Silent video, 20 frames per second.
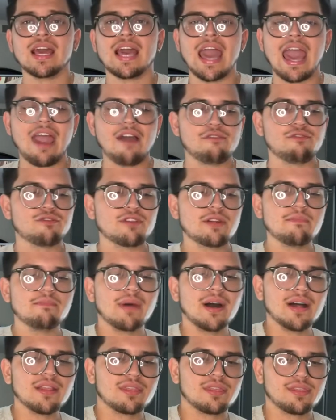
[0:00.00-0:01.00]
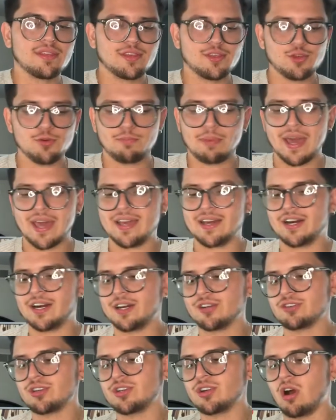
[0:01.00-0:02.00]
every month you pay
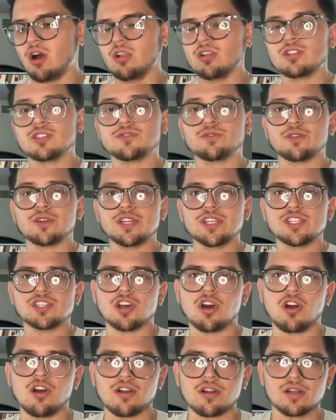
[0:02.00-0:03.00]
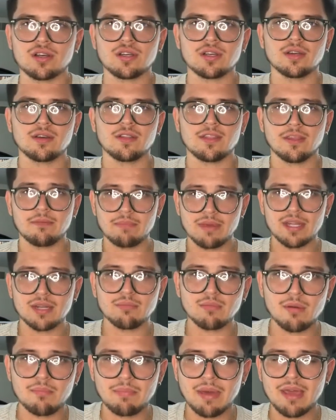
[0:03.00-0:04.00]
$100 for each card, the
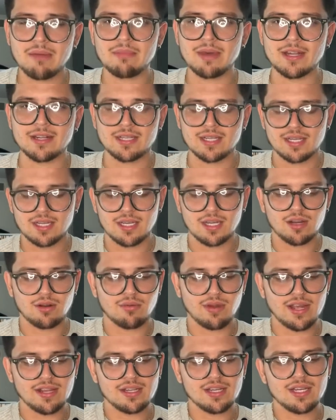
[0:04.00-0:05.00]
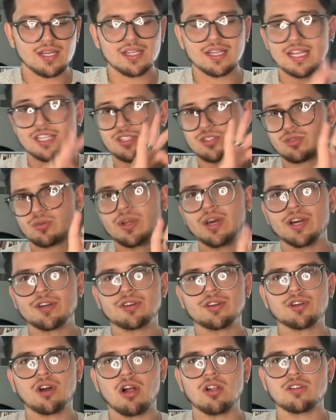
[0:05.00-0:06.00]
minimum payment, right? That's
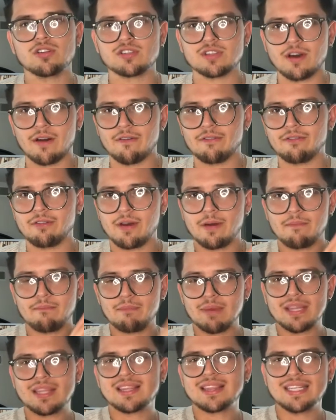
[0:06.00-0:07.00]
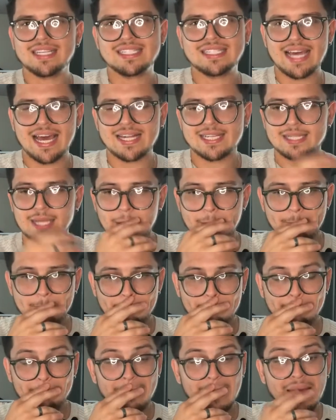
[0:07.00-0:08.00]
$300 of monthly debt.
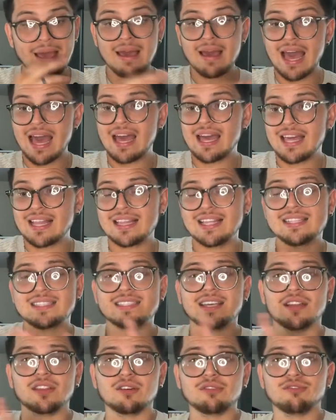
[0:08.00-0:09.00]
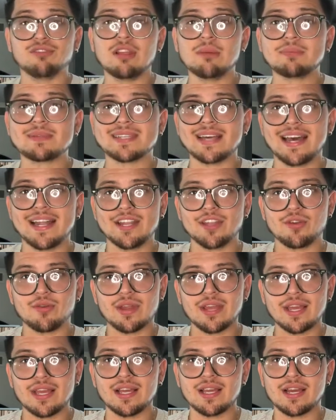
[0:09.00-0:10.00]
Let's say on the flip side, your
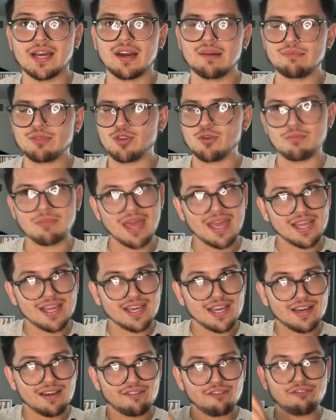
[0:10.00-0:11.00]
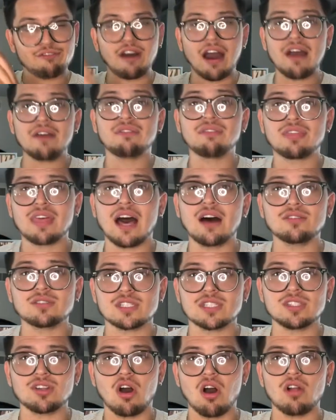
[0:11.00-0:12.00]
income, you make
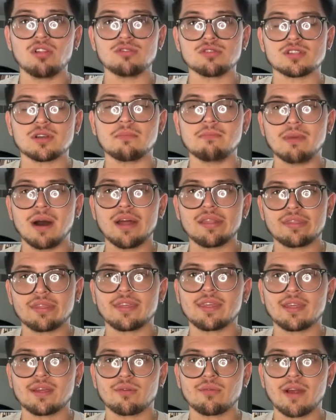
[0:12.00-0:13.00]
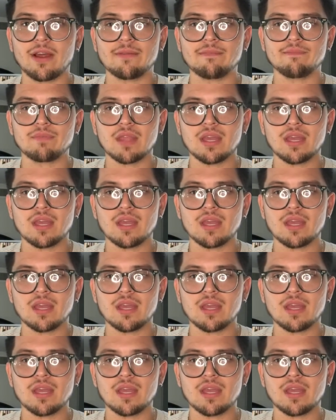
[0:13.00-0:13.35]
$5,000 a month, right?